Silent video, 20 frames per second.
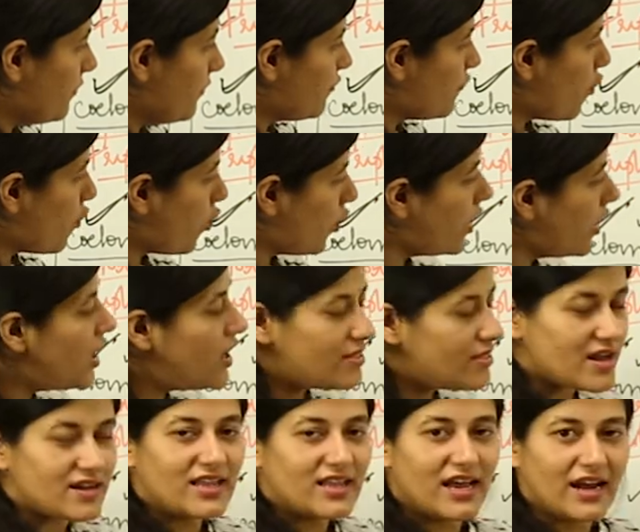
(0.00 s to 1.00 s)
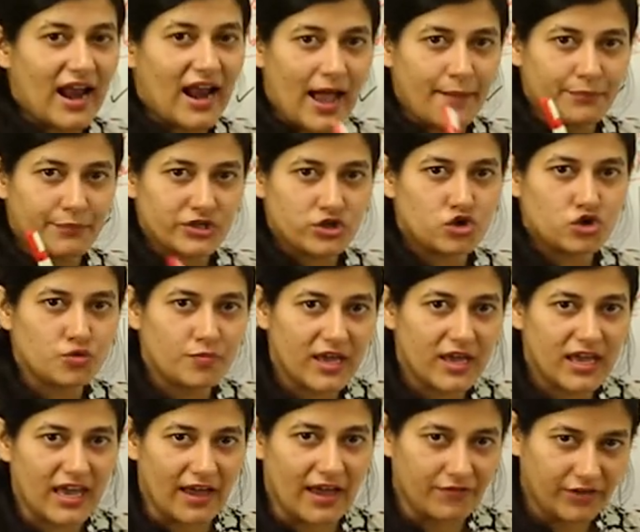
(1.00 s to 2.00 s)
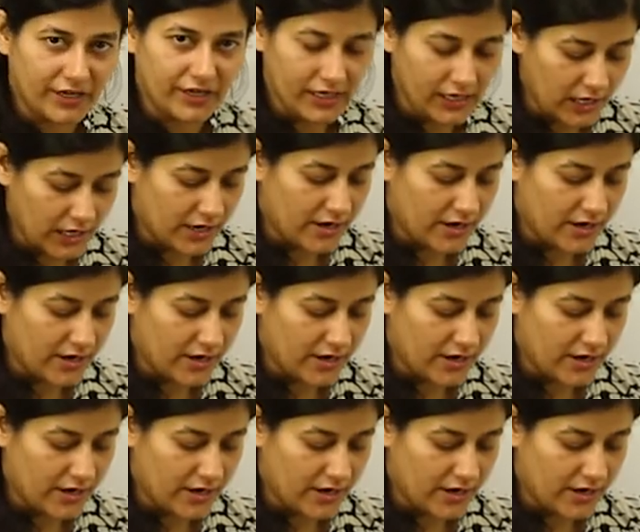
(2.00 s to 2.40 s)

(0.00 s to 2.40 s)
before, that there happens to be a cavity